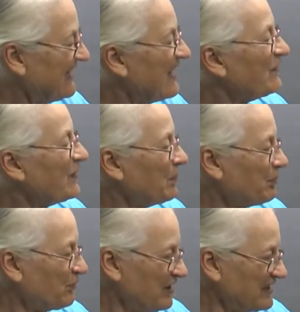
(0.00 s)
The
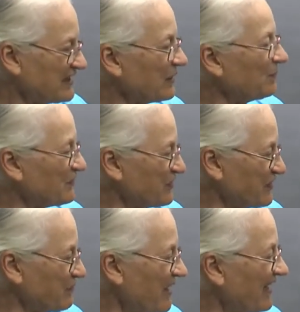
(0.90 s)
principal
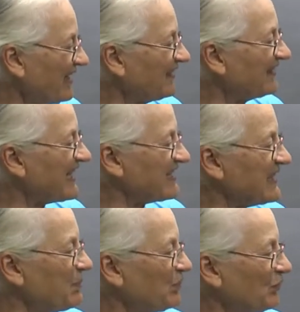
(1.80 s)
smiled as
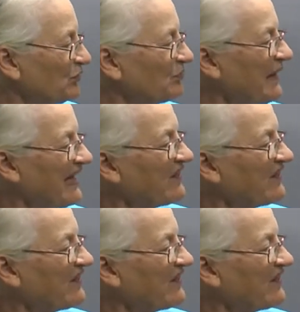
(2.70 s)
he pulled back